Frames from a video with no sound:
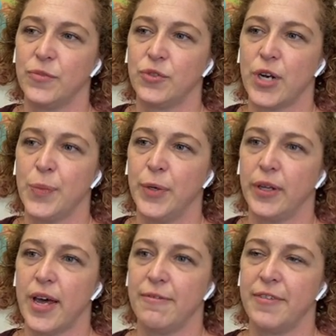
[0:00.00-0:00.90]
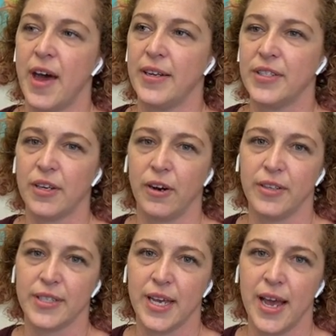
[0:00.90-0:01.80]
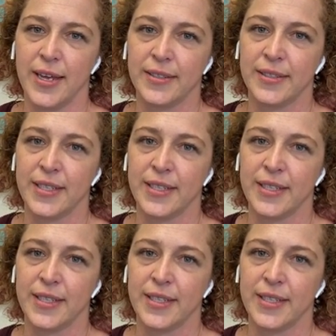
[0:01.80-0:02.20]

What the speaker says: try to put a lot of thought into our designs.